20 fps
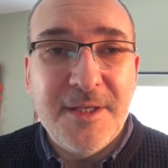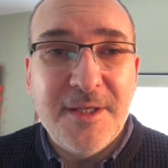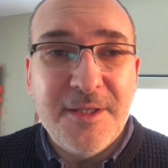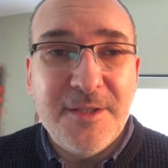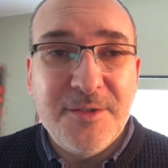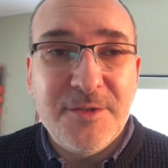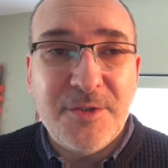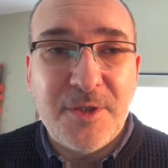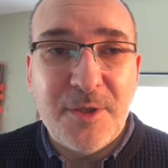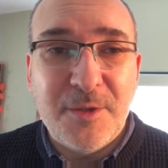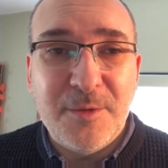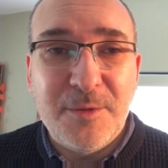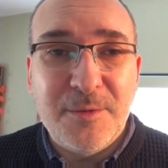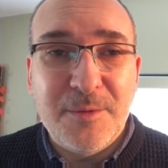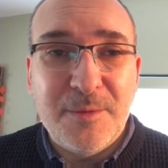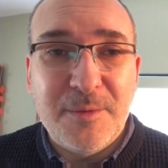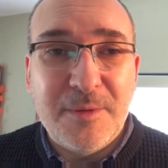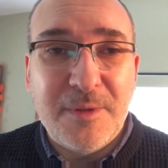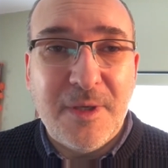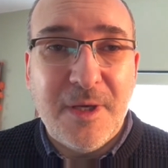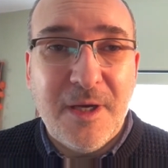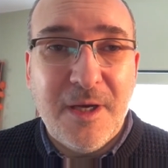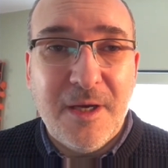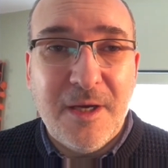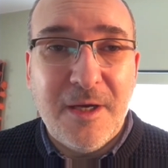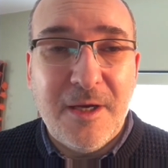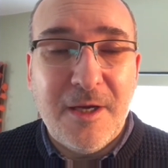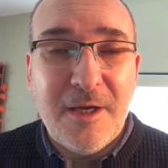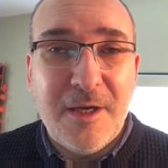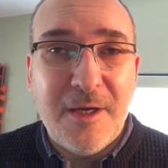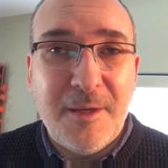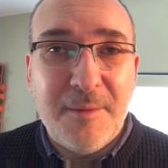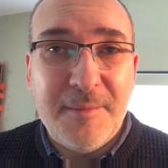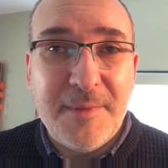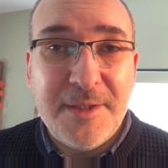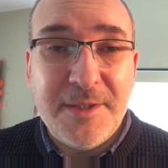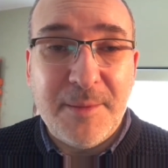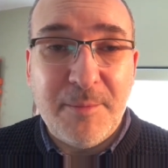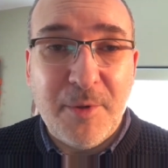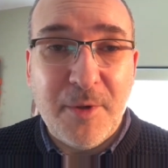So in
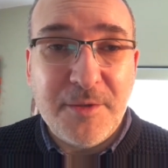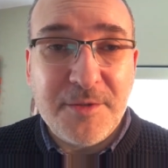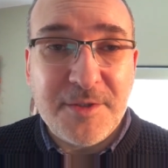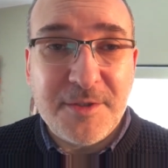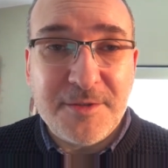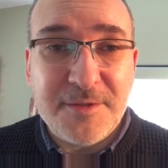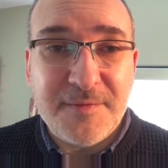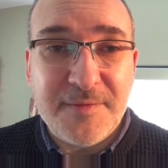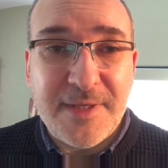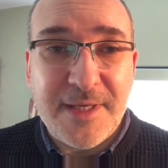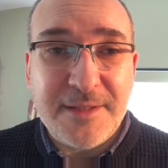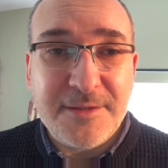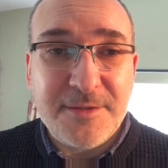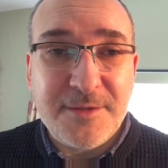the process of that,